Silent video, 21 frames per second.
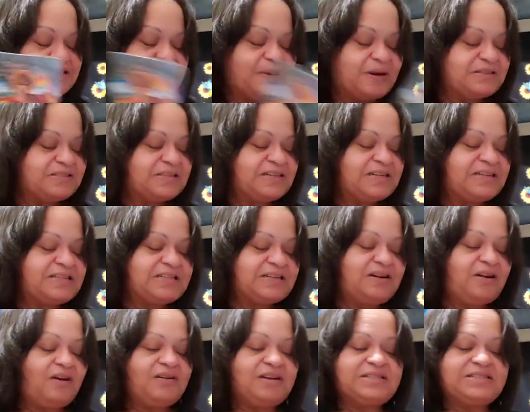this person
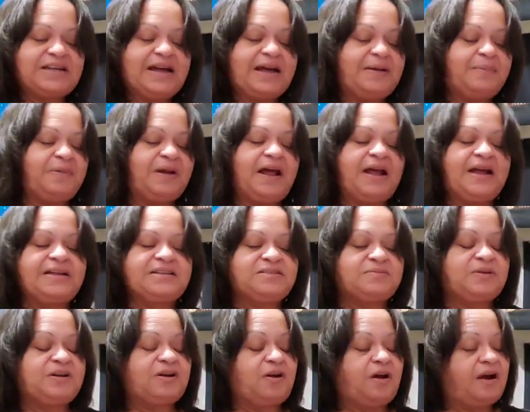isn't on the same plane,
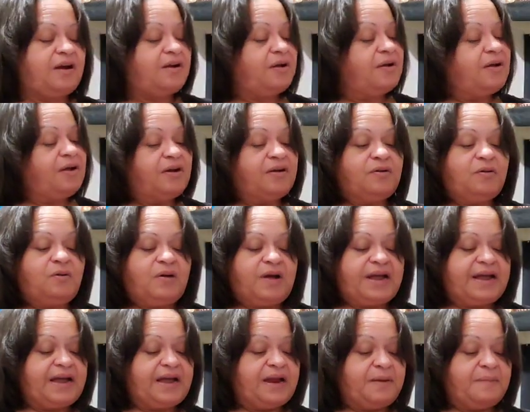sweetheart, go
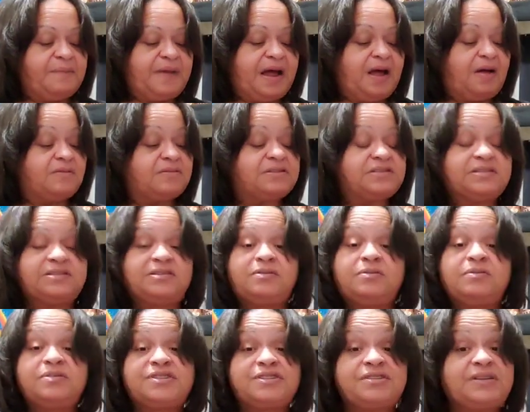ahead and bounce.
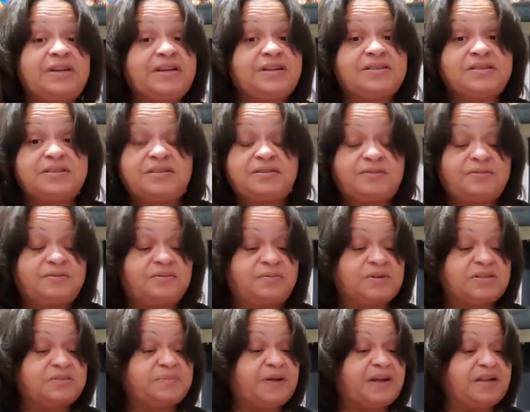Do what you need to do.
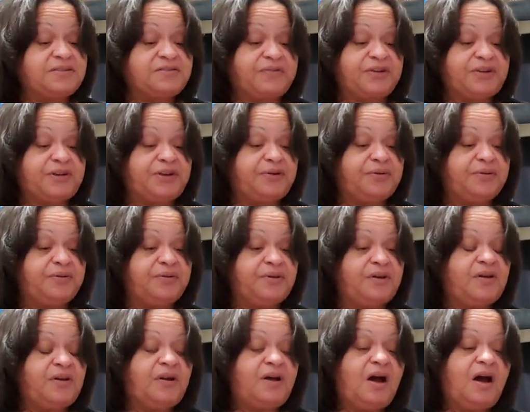What's best for you,
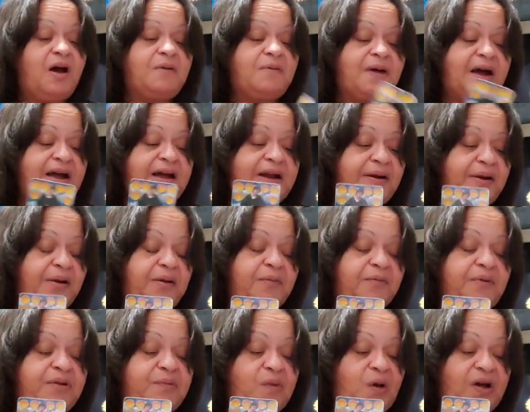all right?
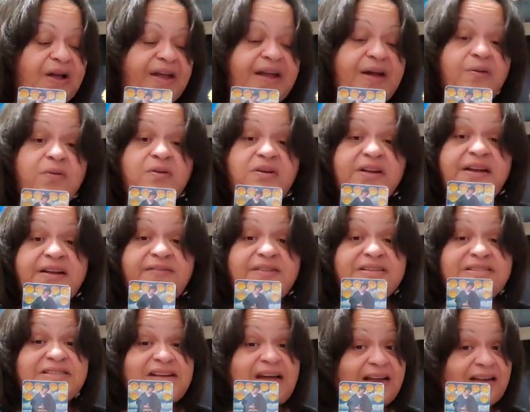We want equal give
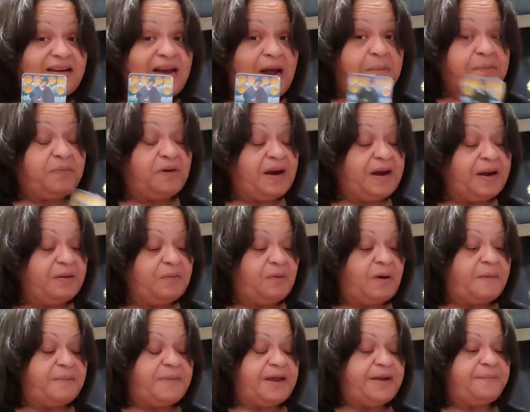and take, not
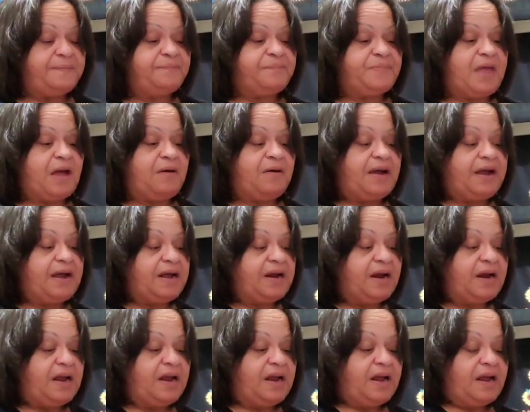breadcrumbing, all
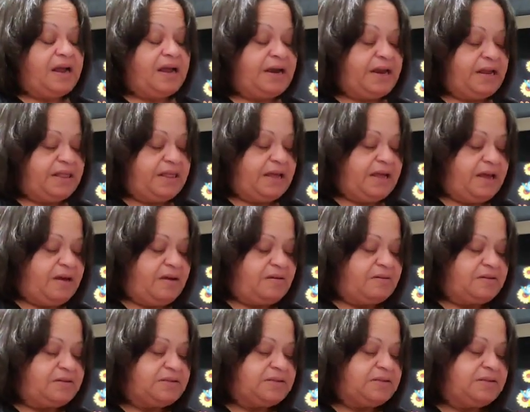right? Anything
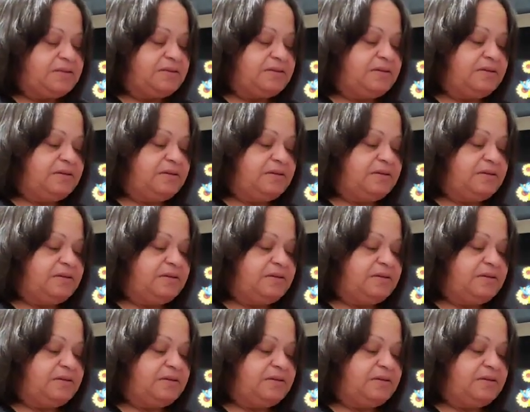else?